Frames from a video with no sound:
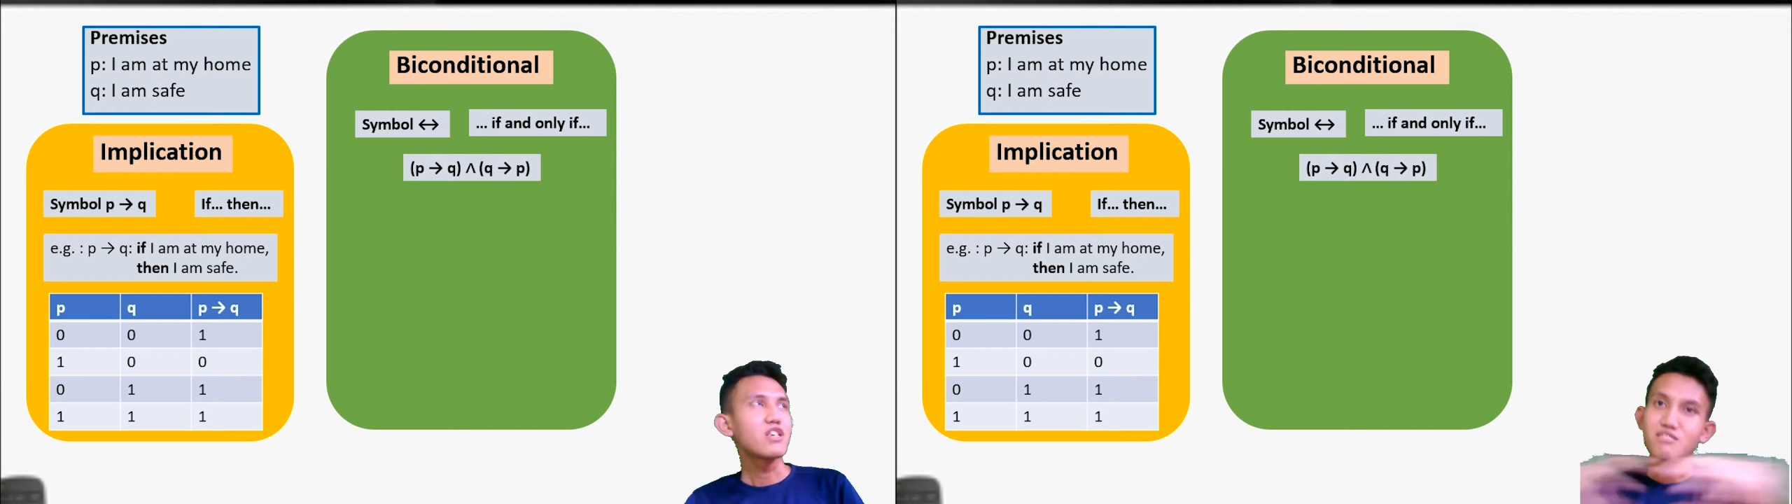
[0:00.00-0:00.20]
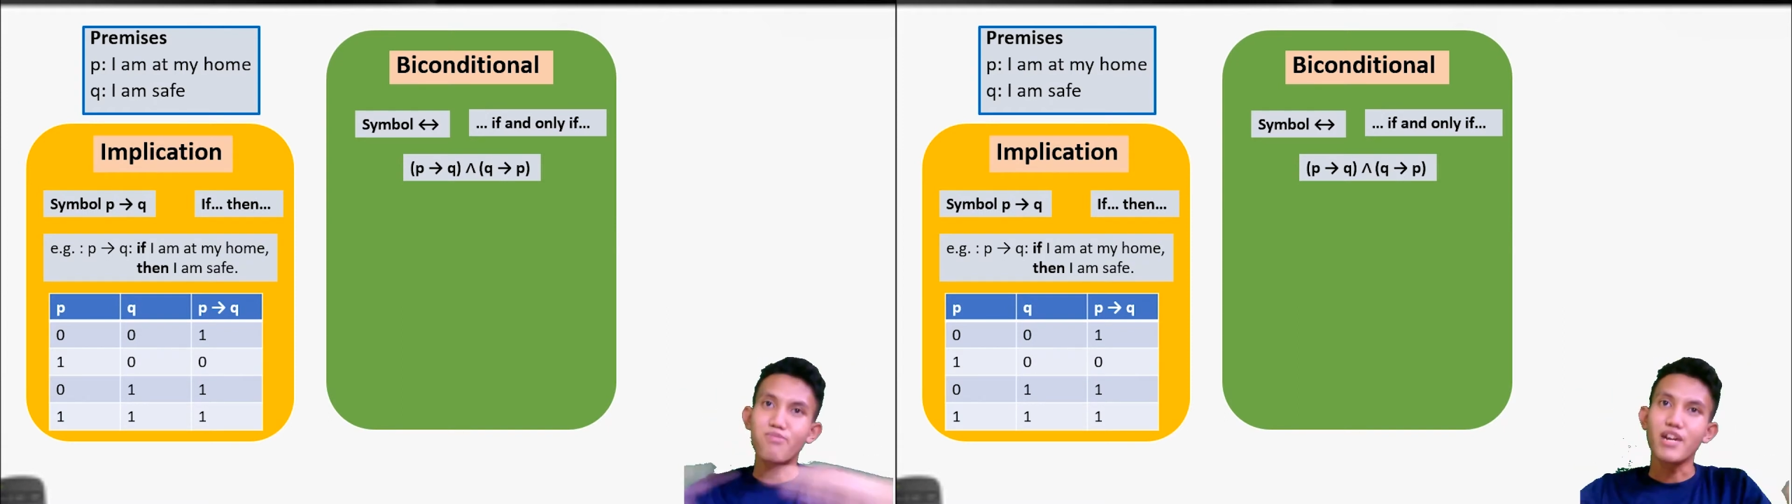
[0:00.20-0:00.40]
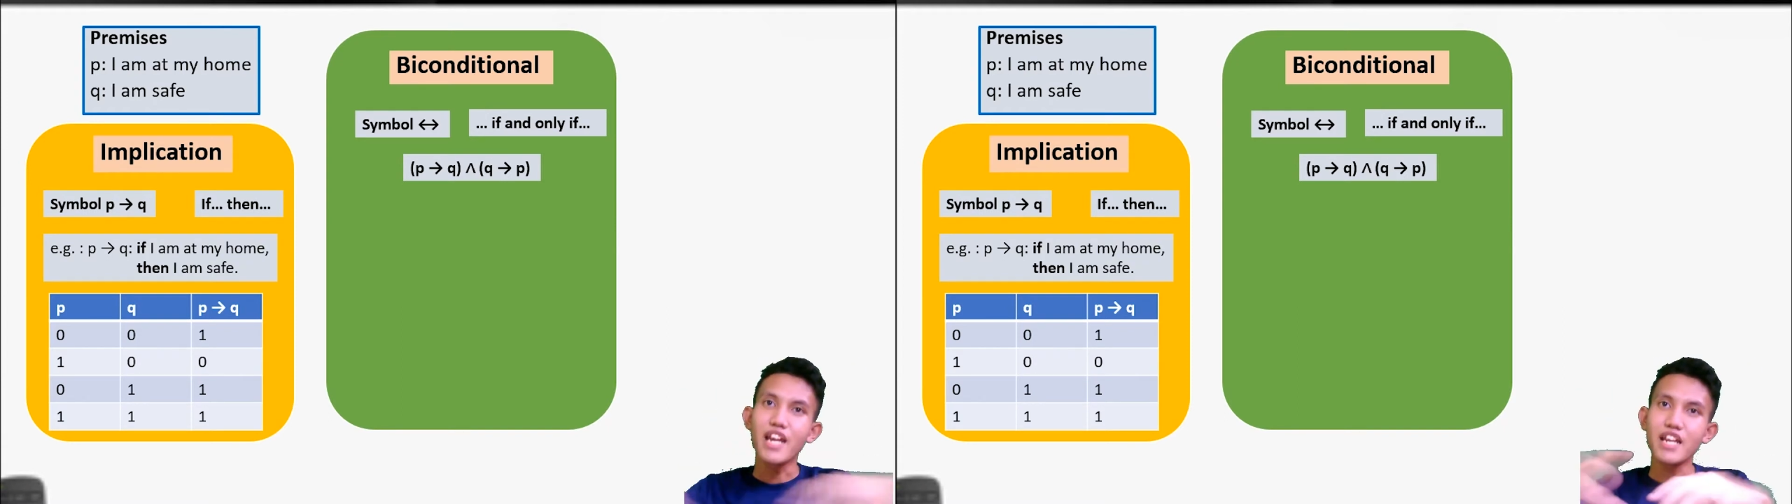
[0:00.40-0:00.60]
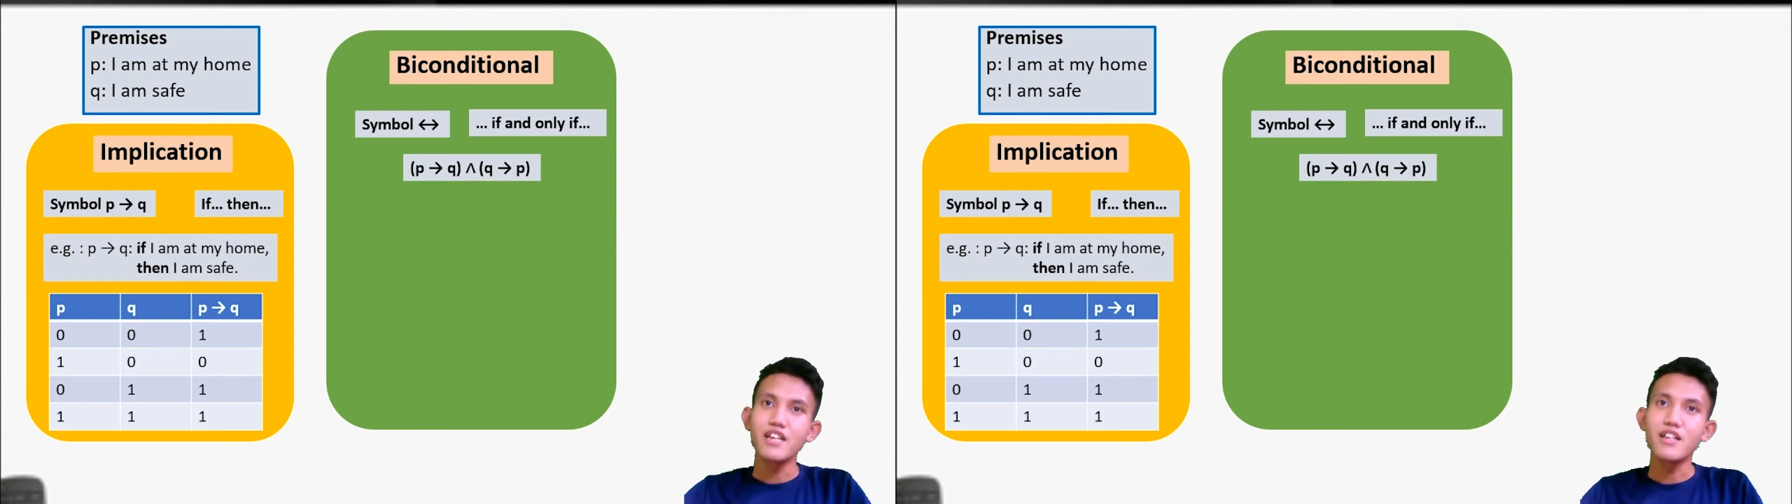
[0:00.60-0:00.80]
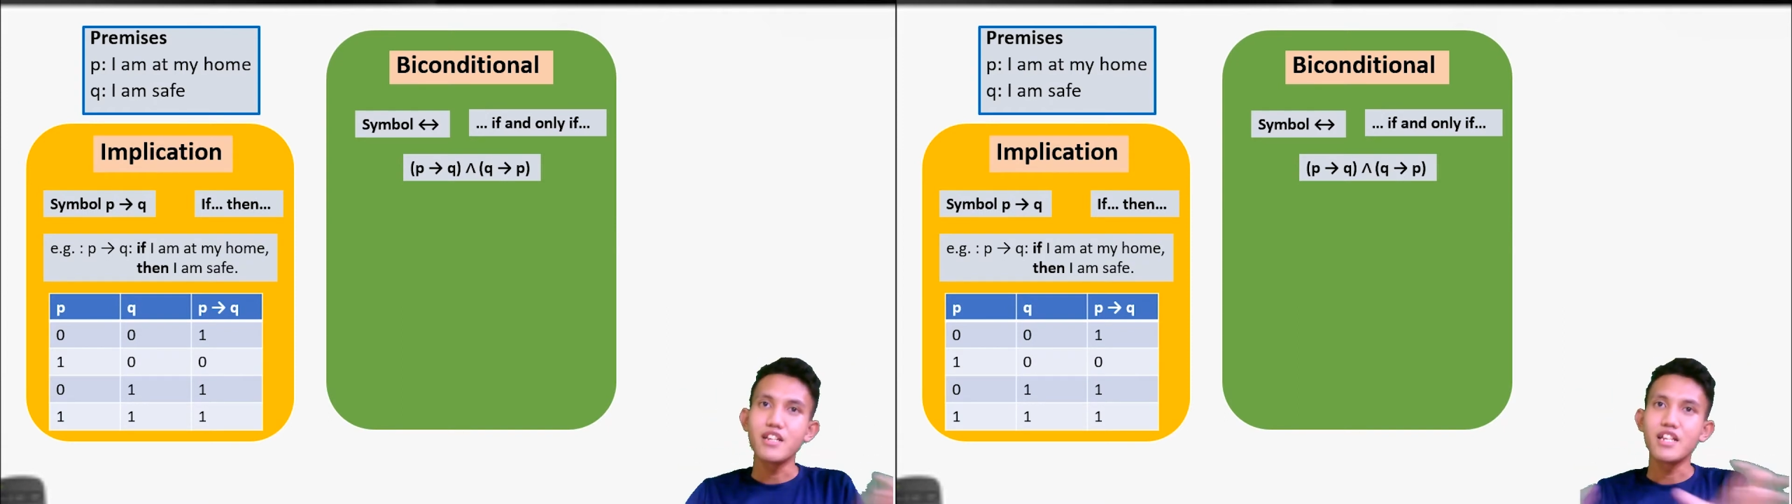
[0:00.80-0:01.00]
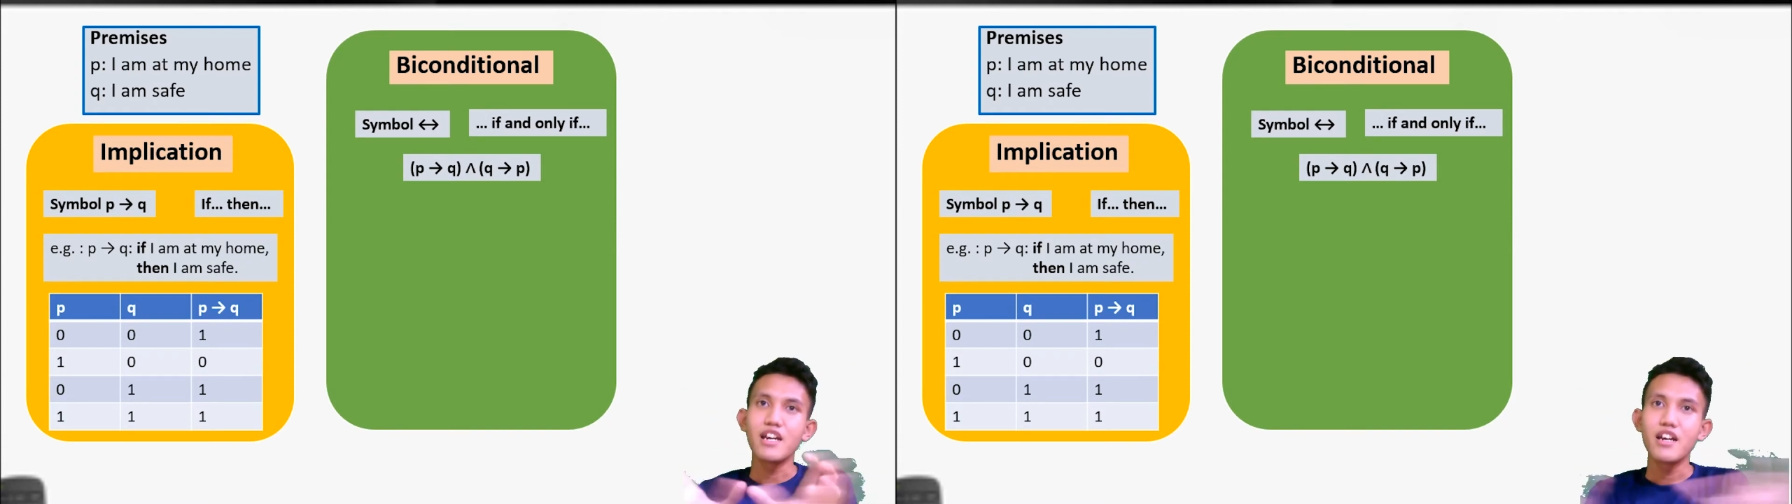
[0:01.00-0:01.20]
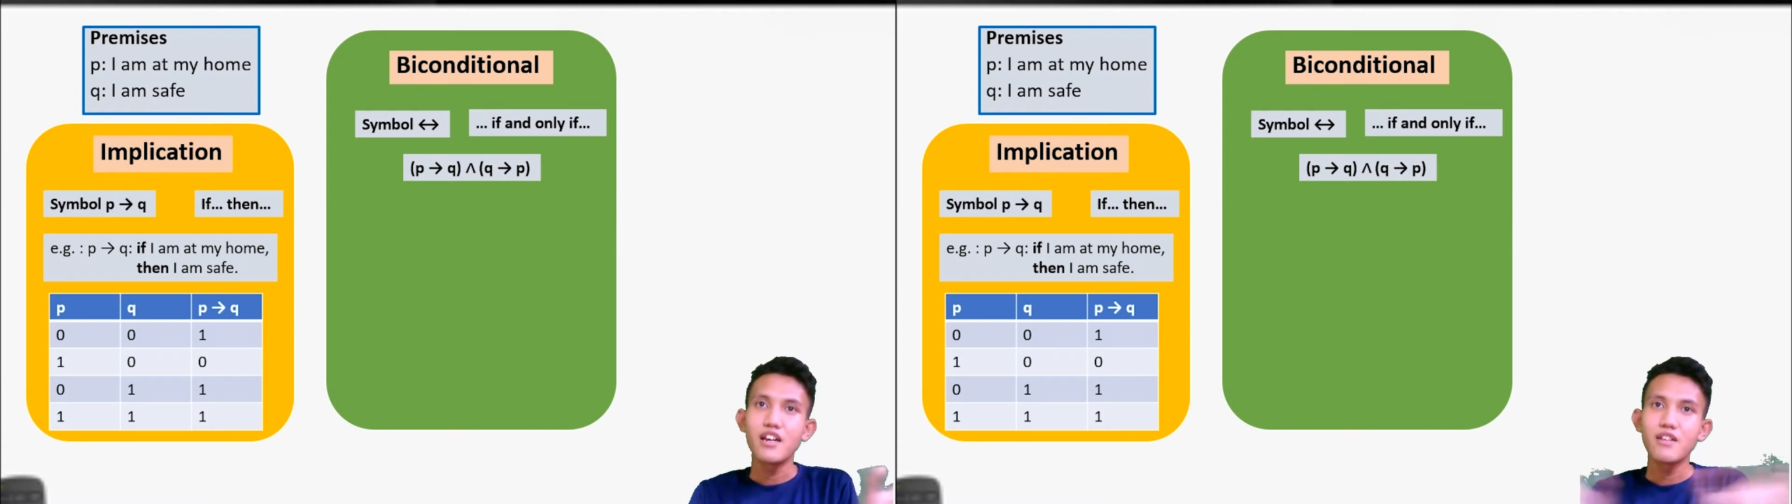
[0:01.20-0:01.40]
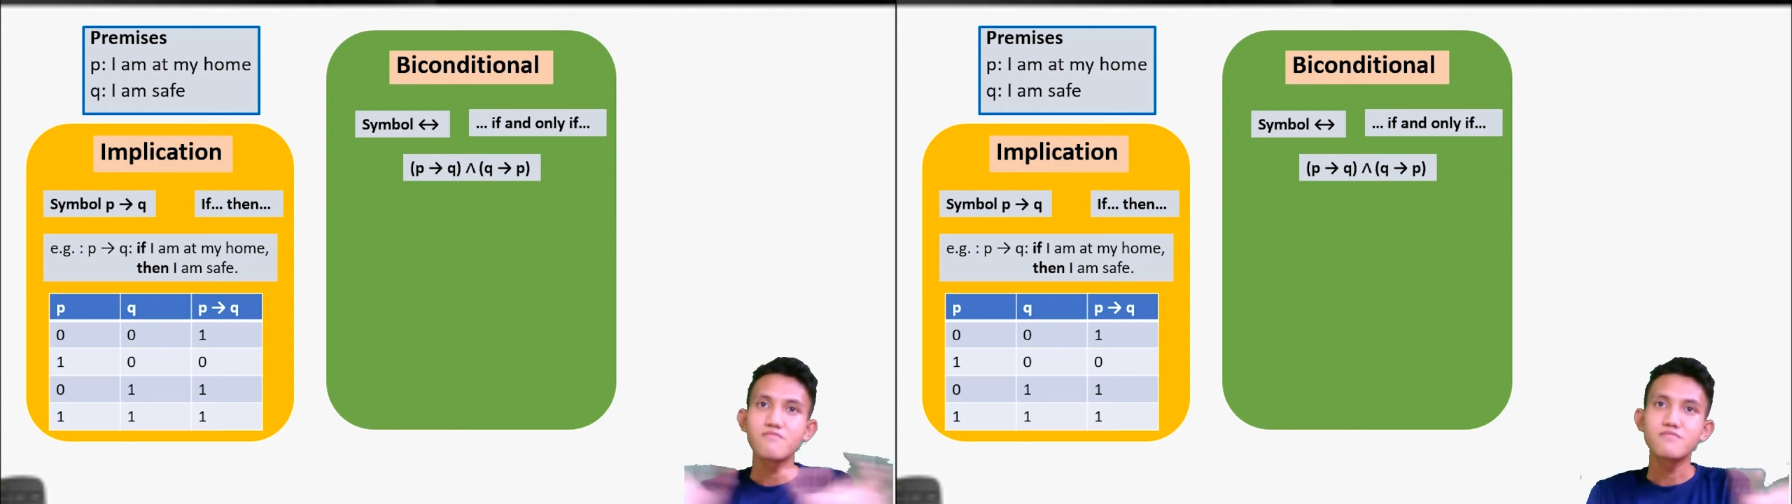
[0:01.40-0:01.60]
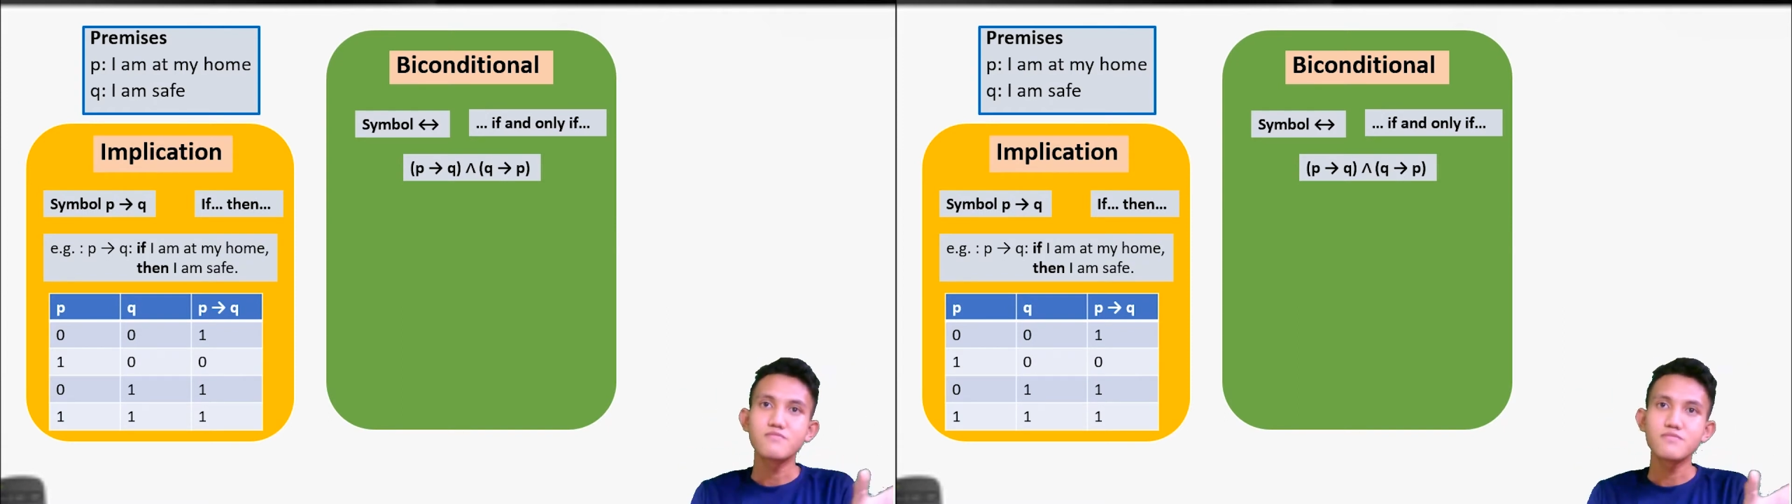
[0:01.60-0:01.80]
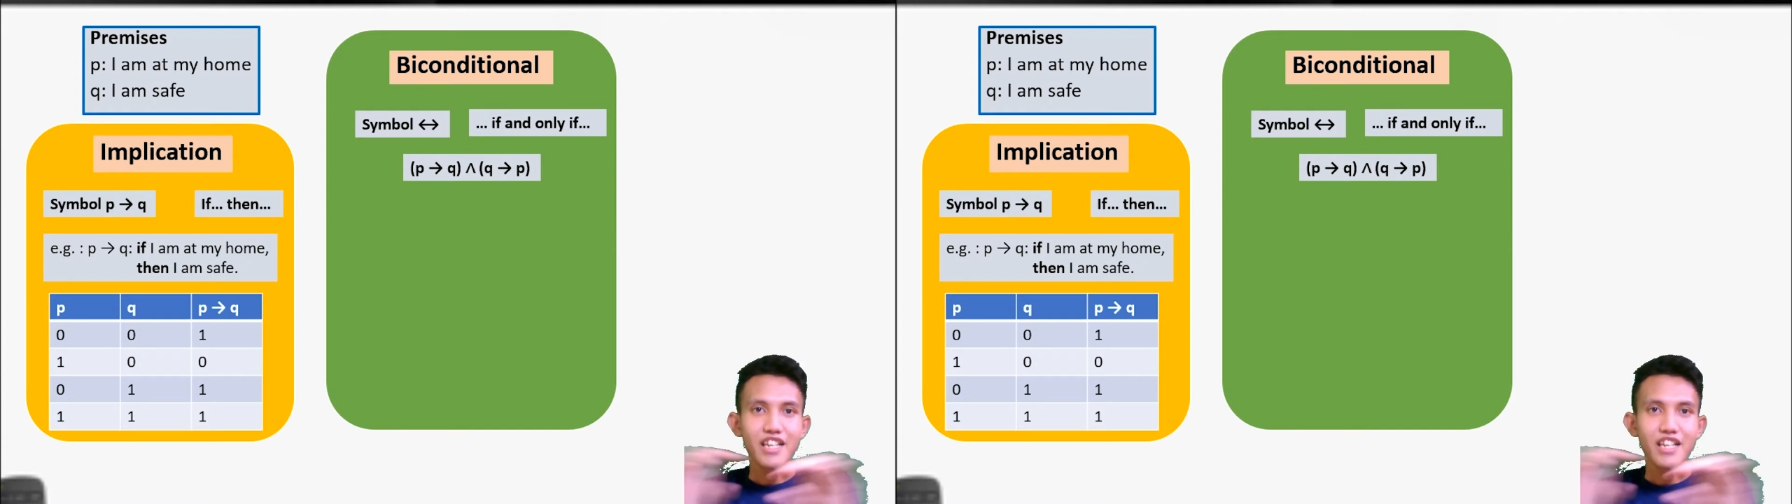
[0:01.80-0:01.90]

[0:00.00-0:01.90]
like spread the